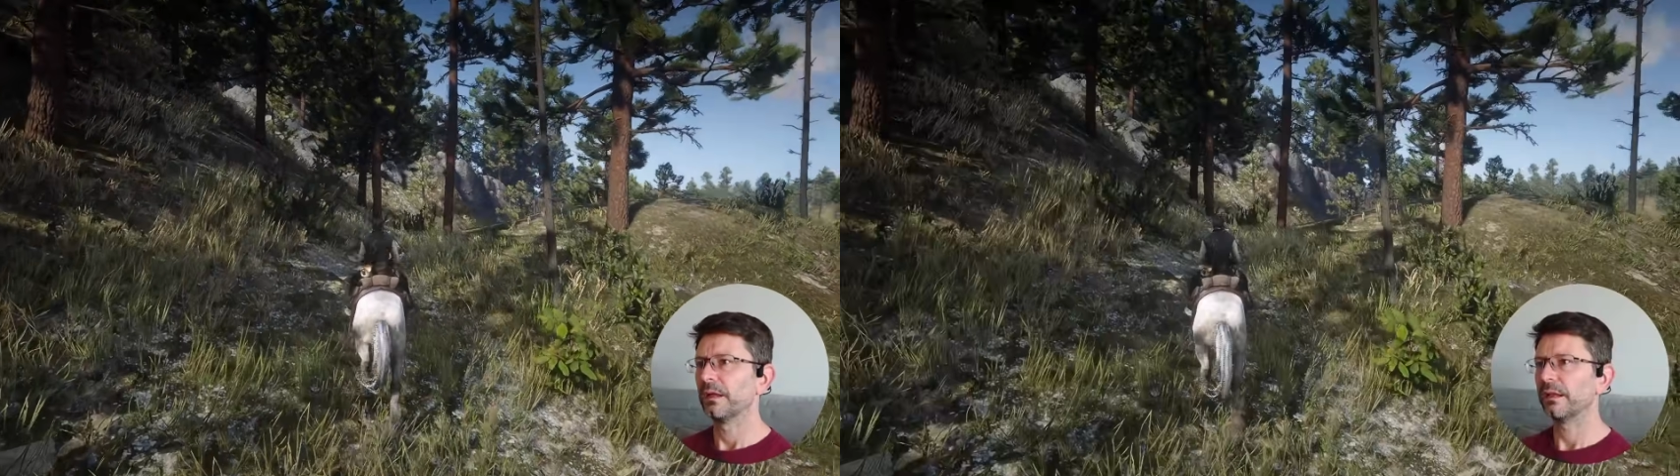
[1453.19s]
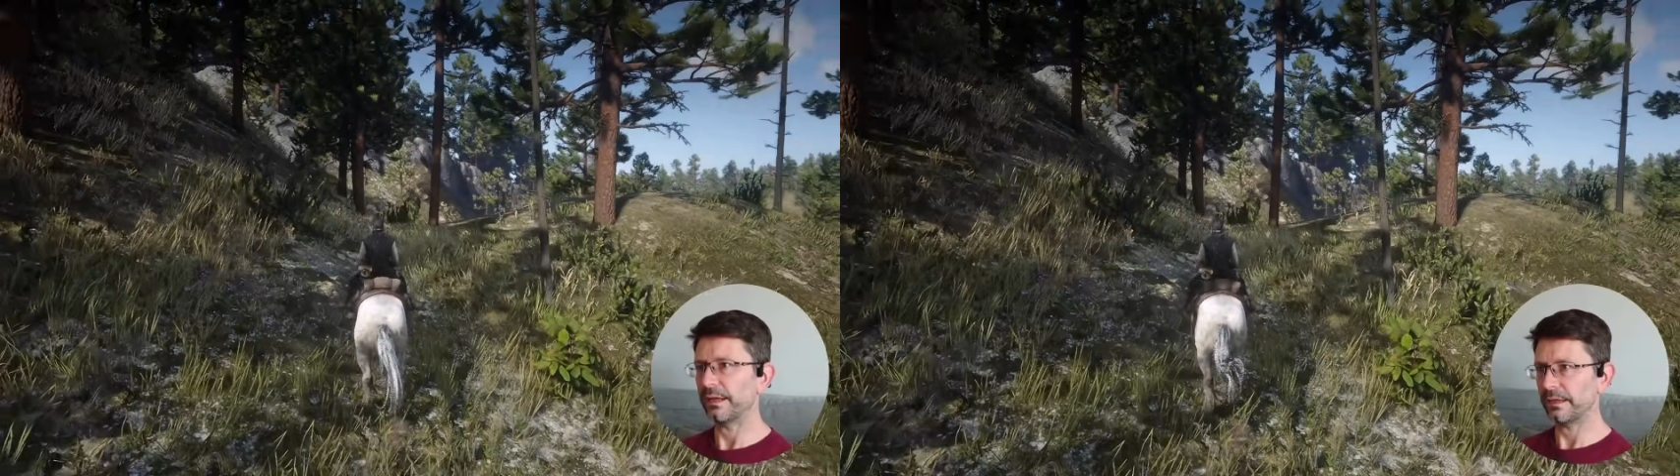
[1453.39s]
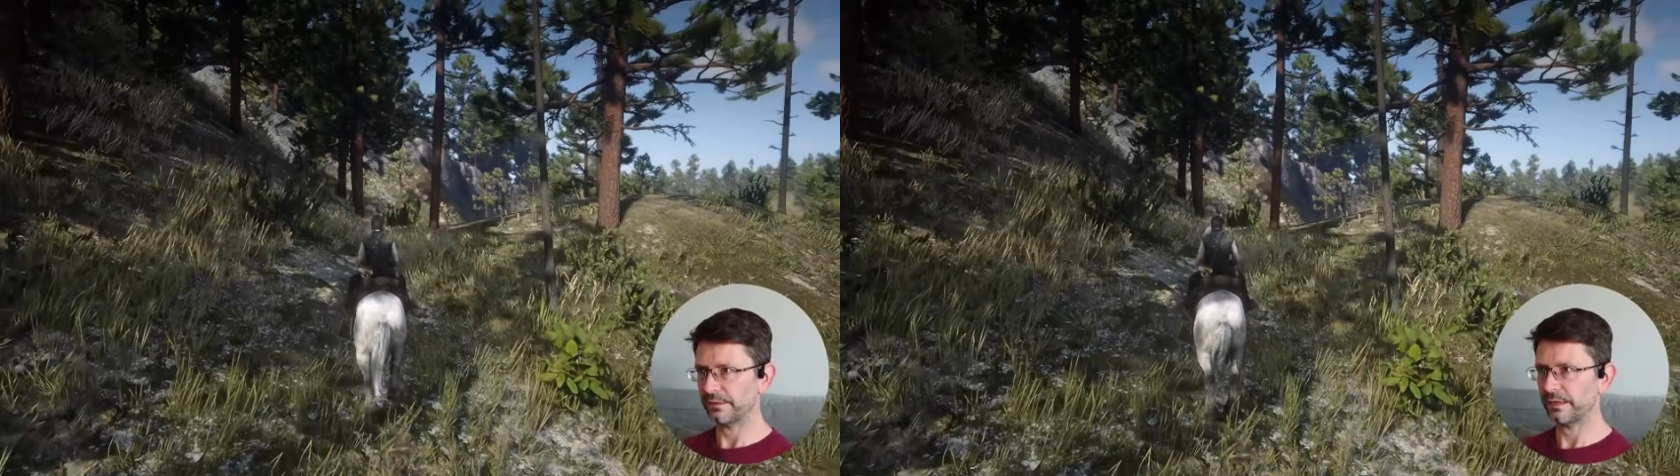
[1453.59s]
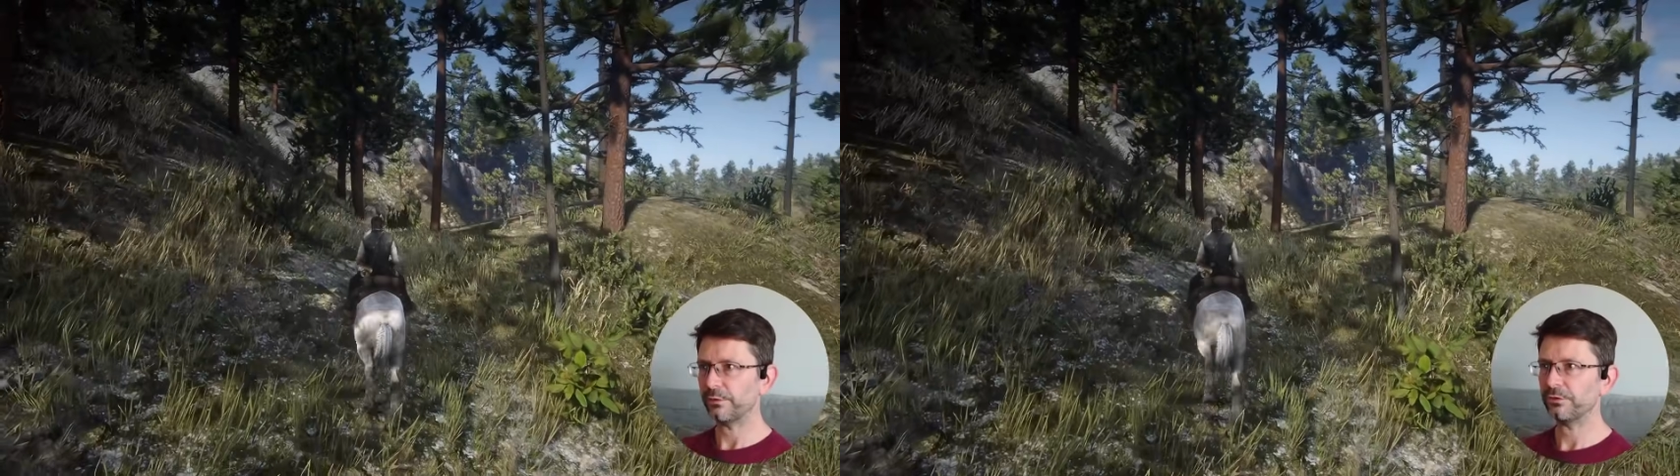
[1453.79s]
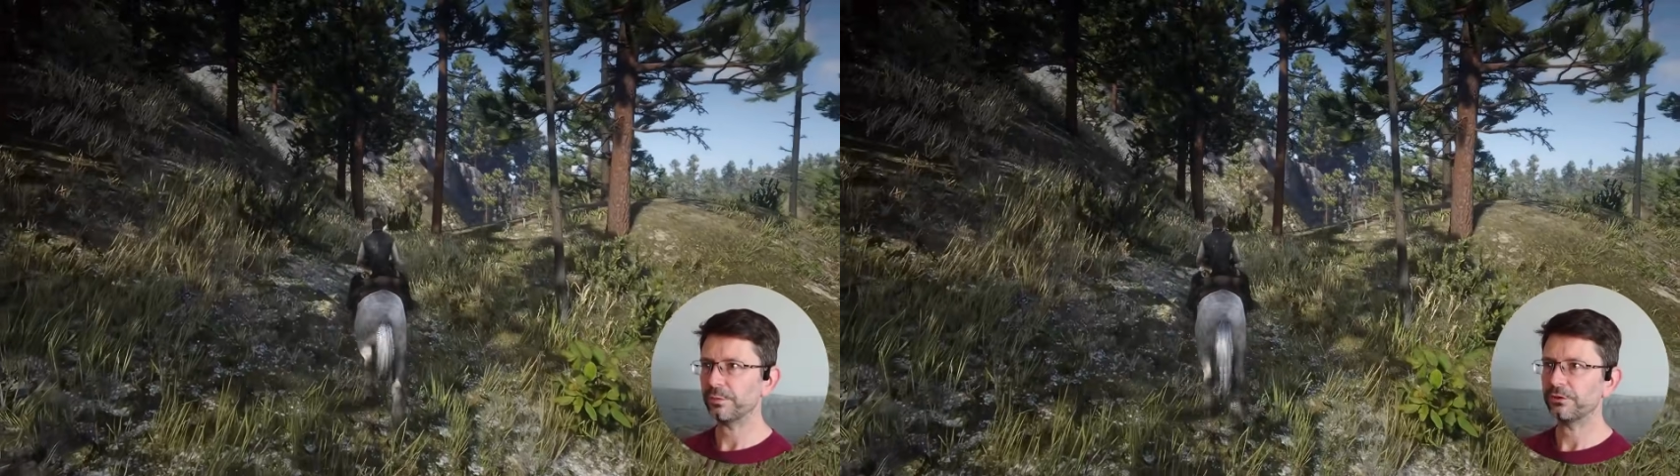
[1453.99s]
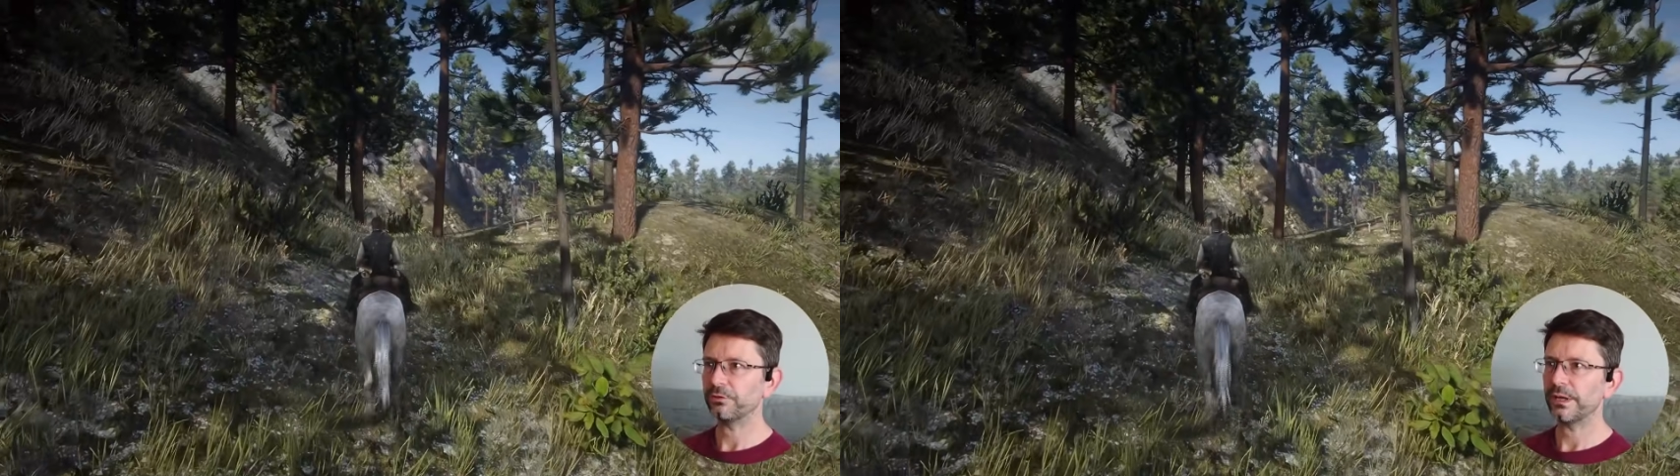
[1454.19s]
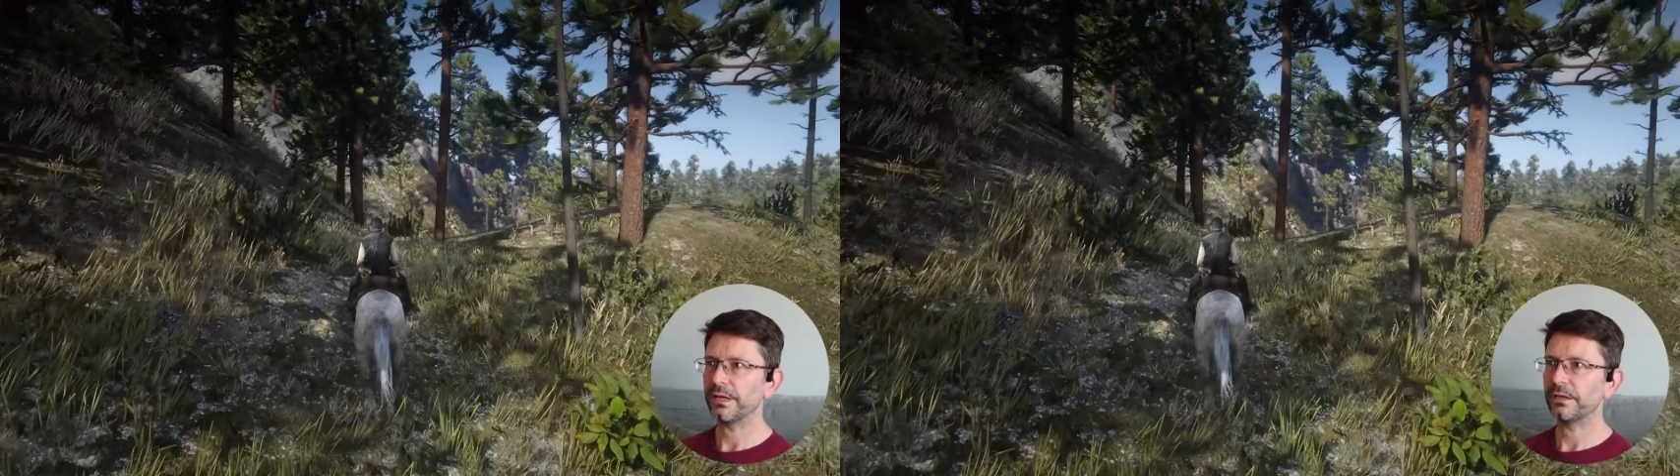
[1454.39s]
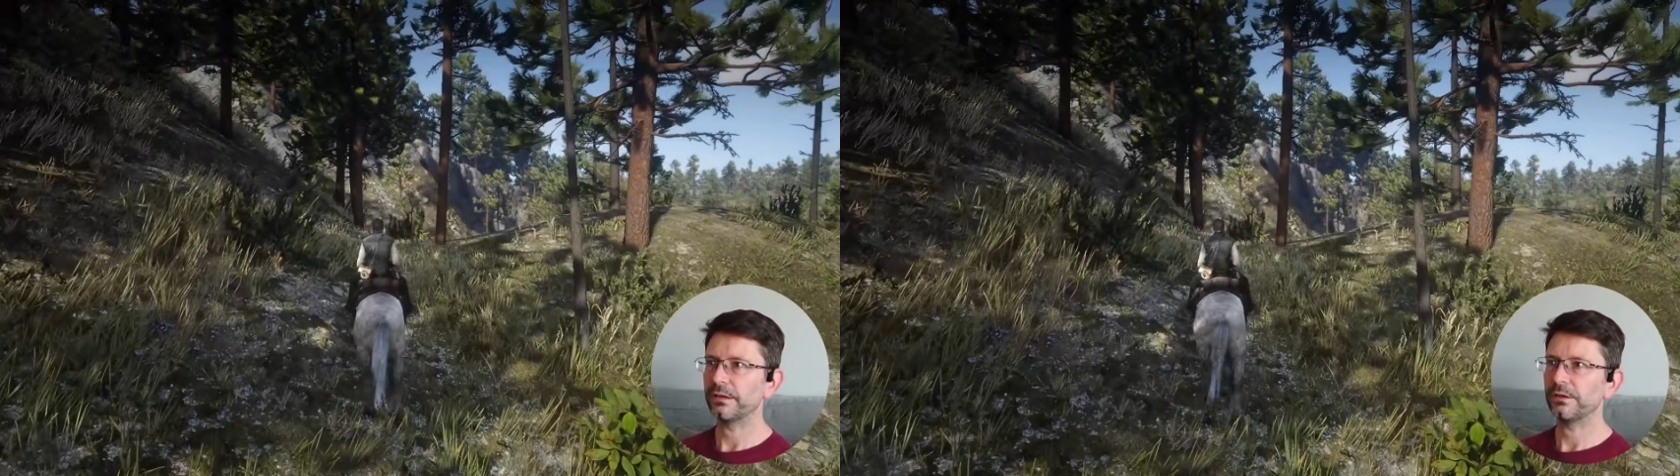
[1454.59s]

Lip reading: Like difference between